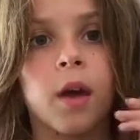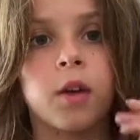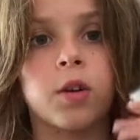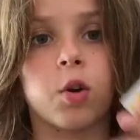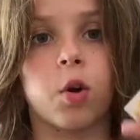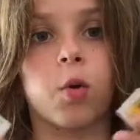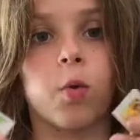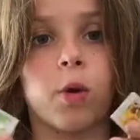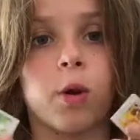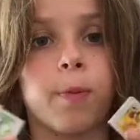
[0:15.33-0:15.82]

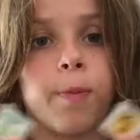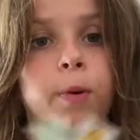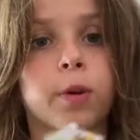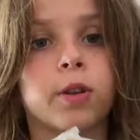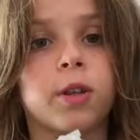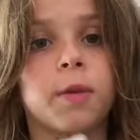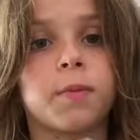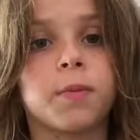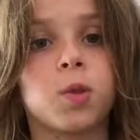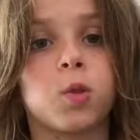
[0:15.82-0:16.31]
Don't know where to
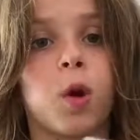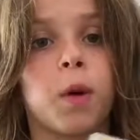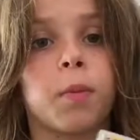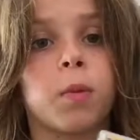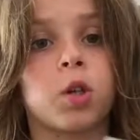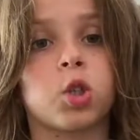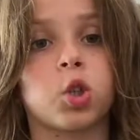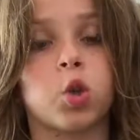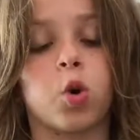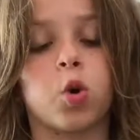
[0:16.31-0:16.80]
put them, so I'm
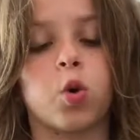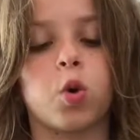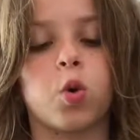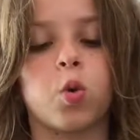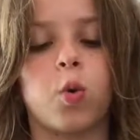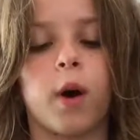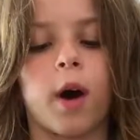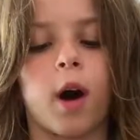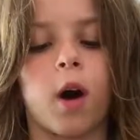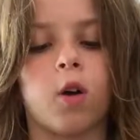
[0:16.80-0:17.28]
going to show
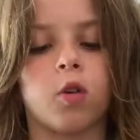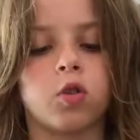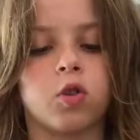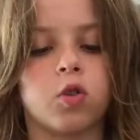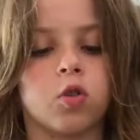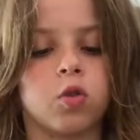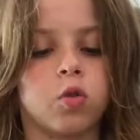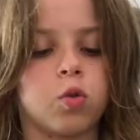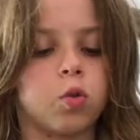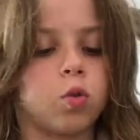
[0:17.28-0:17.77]
you how
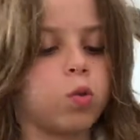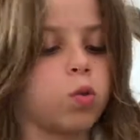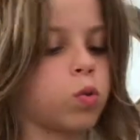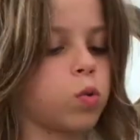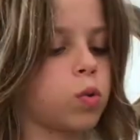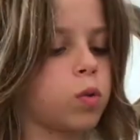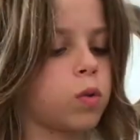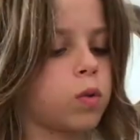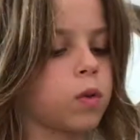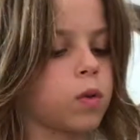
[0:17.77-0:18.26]
to,
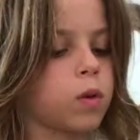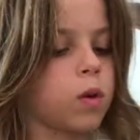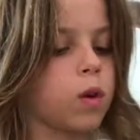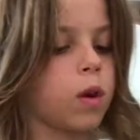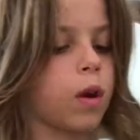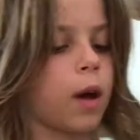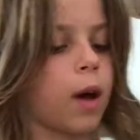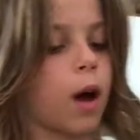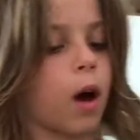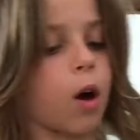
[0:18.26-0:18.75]

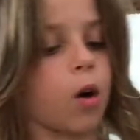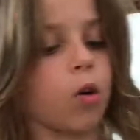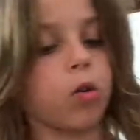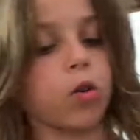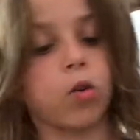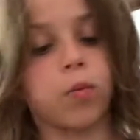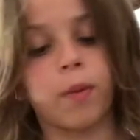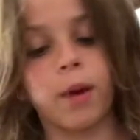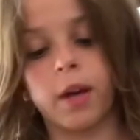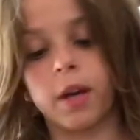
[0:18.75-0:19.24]
how
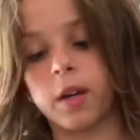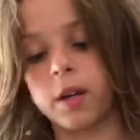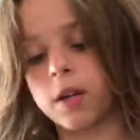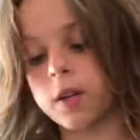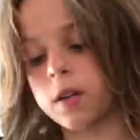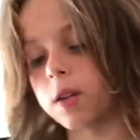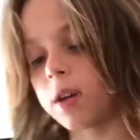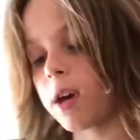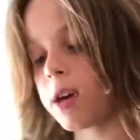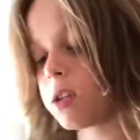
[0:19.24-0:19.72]
to make a
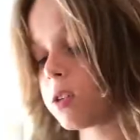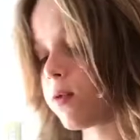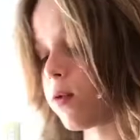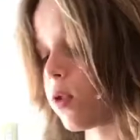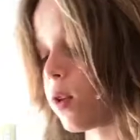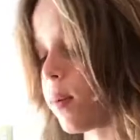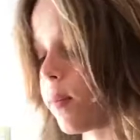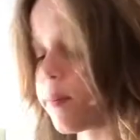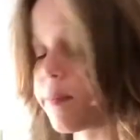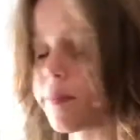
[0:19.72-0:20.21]
case
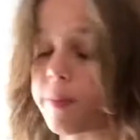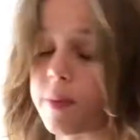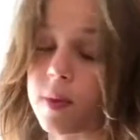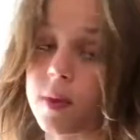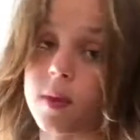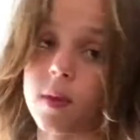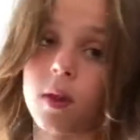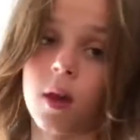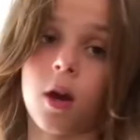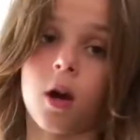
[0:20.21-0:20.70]
for them.
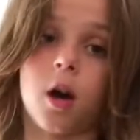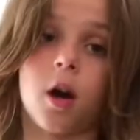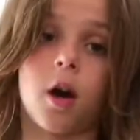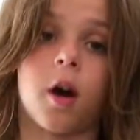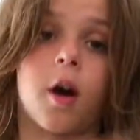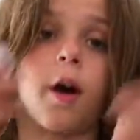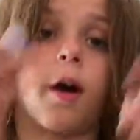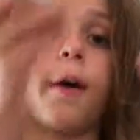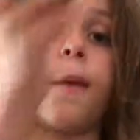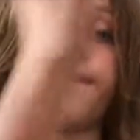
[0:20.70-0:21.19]

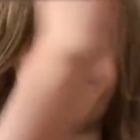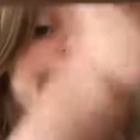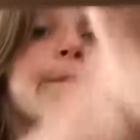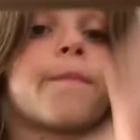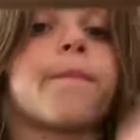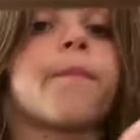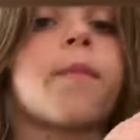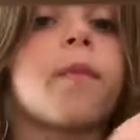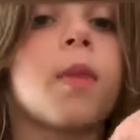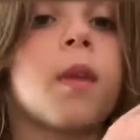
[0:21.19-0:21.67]
Um,
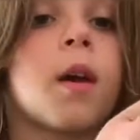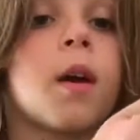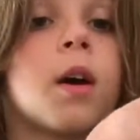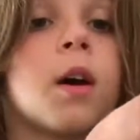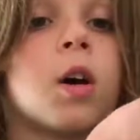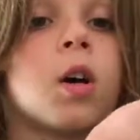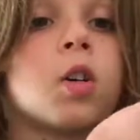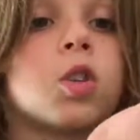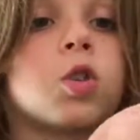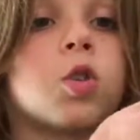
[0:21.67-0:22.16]

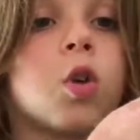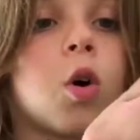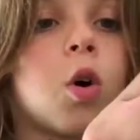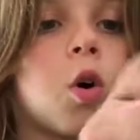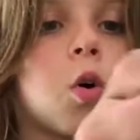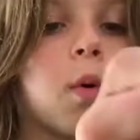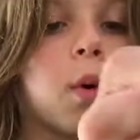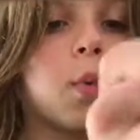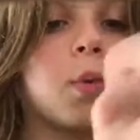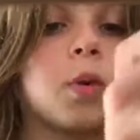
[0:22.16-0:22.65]
so
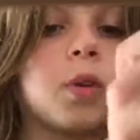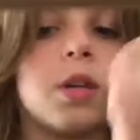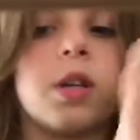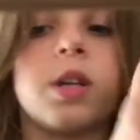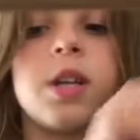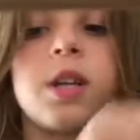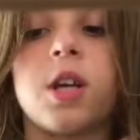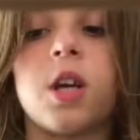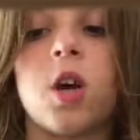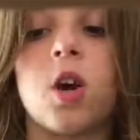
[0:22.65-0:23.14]
all we'll
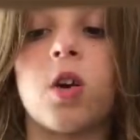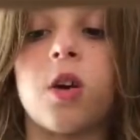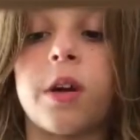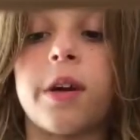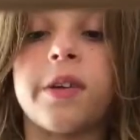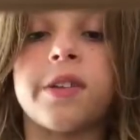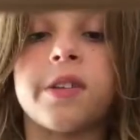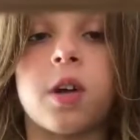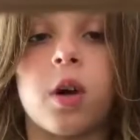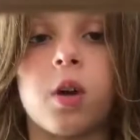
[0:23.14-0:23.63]
need here
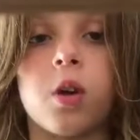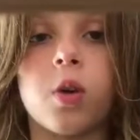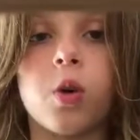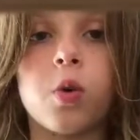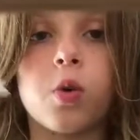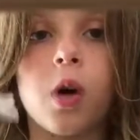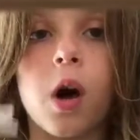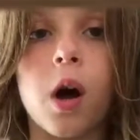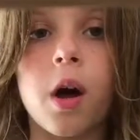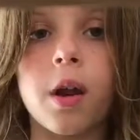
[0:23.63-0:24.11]
is a
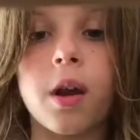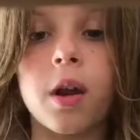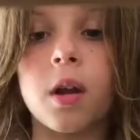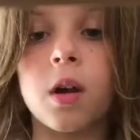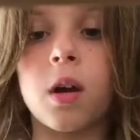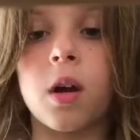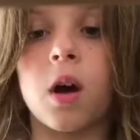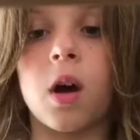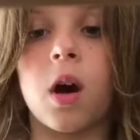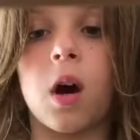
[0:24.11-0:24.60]
glue gun,
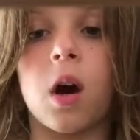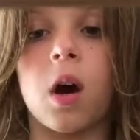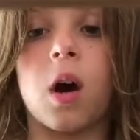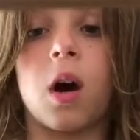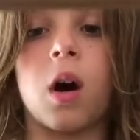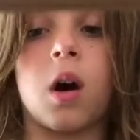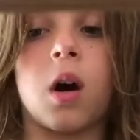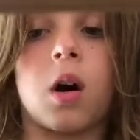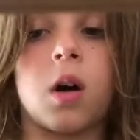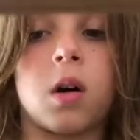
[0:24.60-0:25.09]

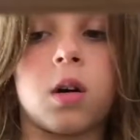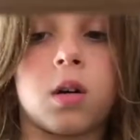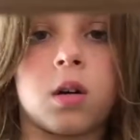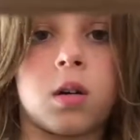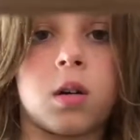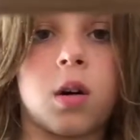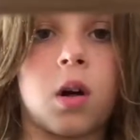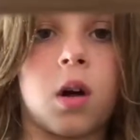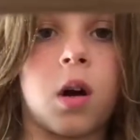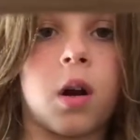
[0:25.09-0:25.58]

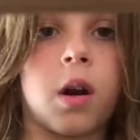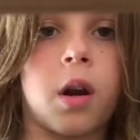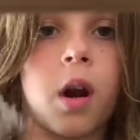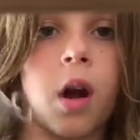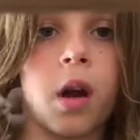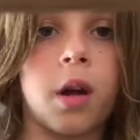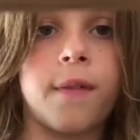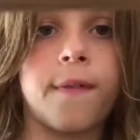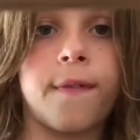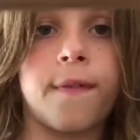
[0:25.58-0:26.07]
uh, a
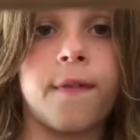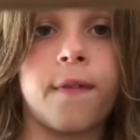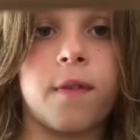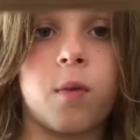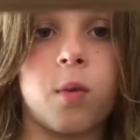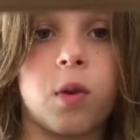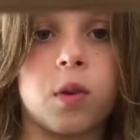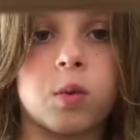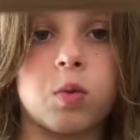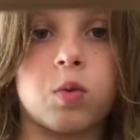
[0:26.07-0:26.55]
knife,
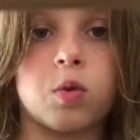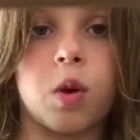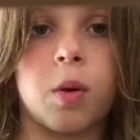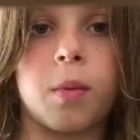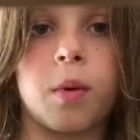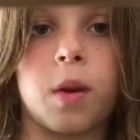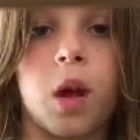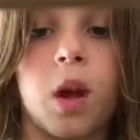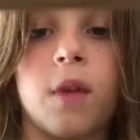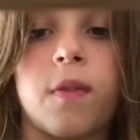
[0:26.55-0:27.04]
well, a
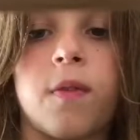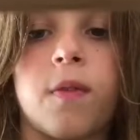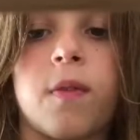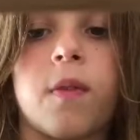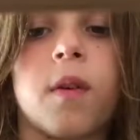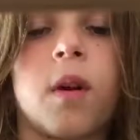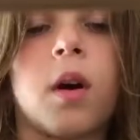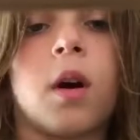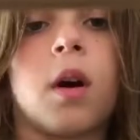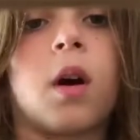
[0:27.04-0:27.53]
sorry
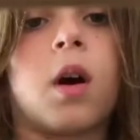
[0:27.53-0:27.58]
knife,